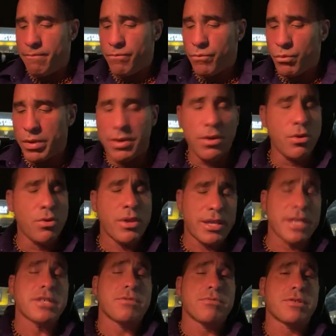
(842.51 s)
We knew that
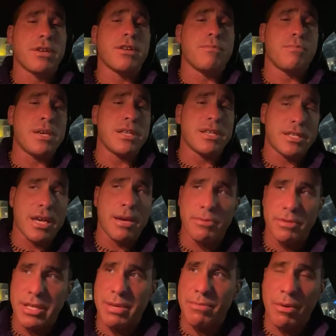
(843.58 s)
this was going to be the type of
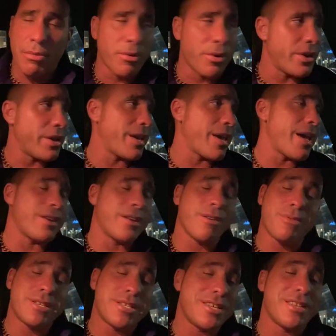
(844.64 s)
team that we were going to get. Now
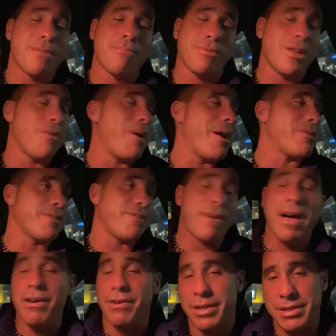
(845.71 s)
we see them blow out the
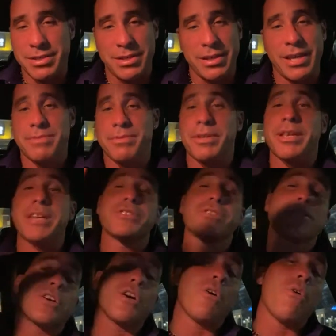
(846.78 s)
Falcons, and expectations
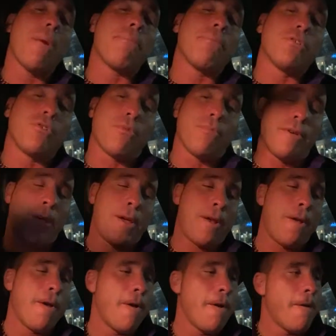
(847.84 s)
go up a little bit.
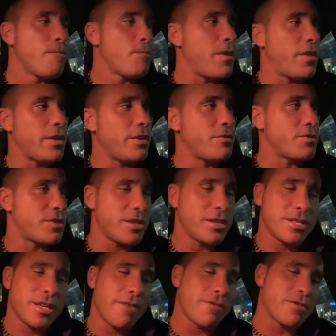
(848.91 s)
And then you see the
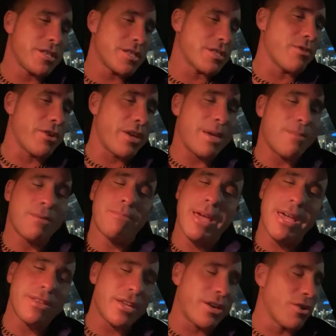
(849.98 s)
San Francisco game, and
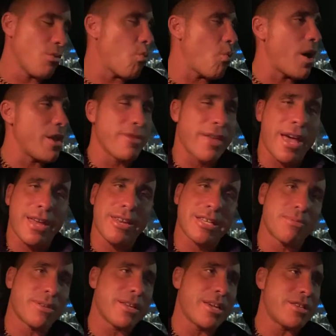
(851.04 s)
man, they could have won that. And
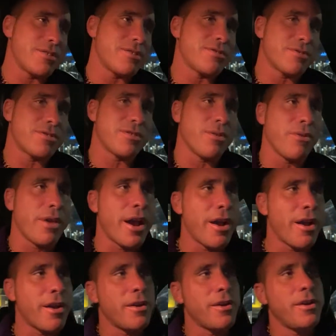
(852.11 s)
expectations are still there.